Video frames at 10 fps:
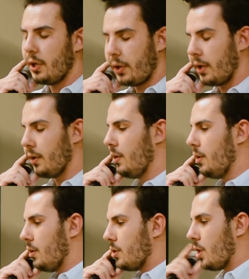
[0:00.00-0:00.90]
Okay.
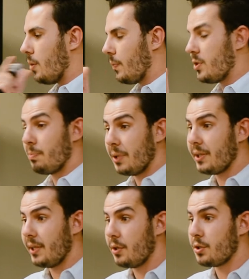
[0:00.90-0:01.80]
So to build
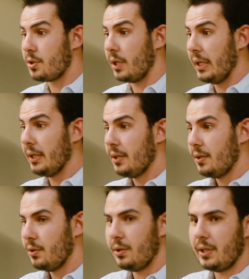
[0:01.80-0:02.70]
an industry,
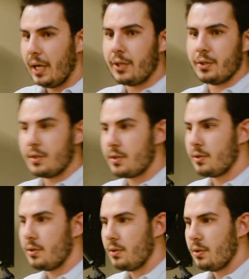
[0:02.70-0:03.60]
you need hundreds.
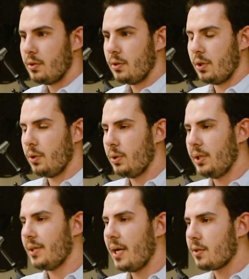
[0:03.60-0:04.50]
You know, you
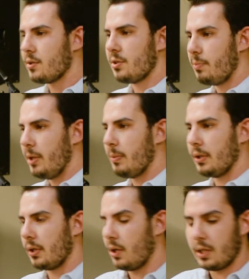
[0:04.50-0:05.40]
need thousands of
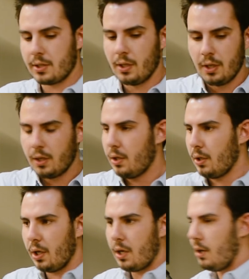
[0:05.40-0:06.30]
people across
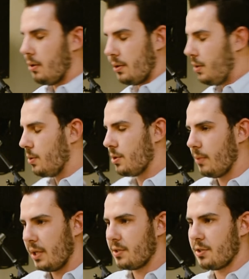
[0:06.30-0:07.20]
huge
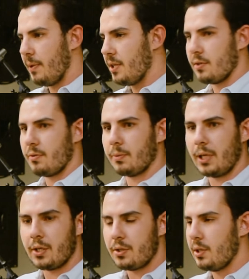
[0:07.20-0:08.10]
amounts of spaces, from
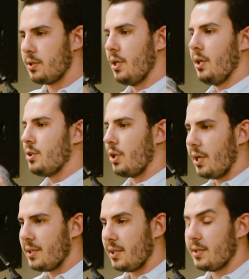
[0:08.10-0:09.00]
countries to
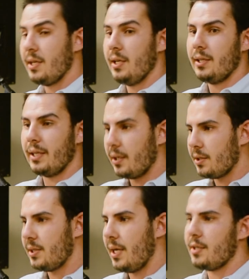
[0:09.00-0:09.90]
continents, that
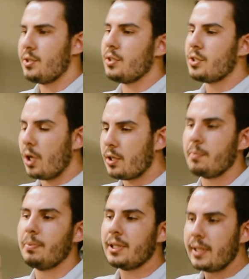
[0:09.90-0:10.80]
understand this, to start to
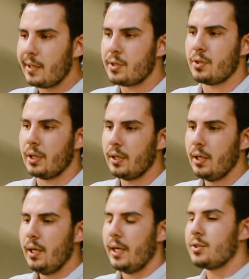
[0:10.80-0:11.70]
build the industry
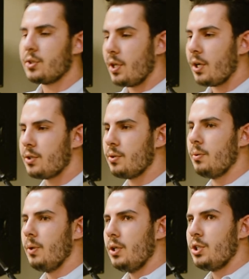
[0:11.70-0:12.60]
and to start to
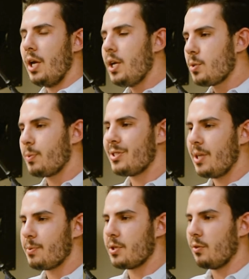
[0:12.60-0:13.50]
change the
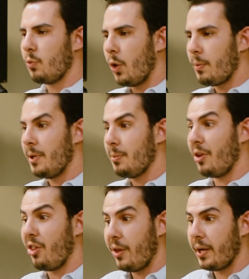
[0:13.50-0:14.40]
perception of what
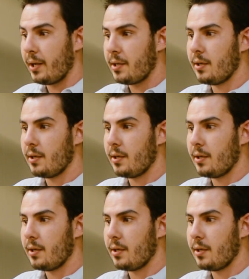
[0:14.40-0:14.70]
people think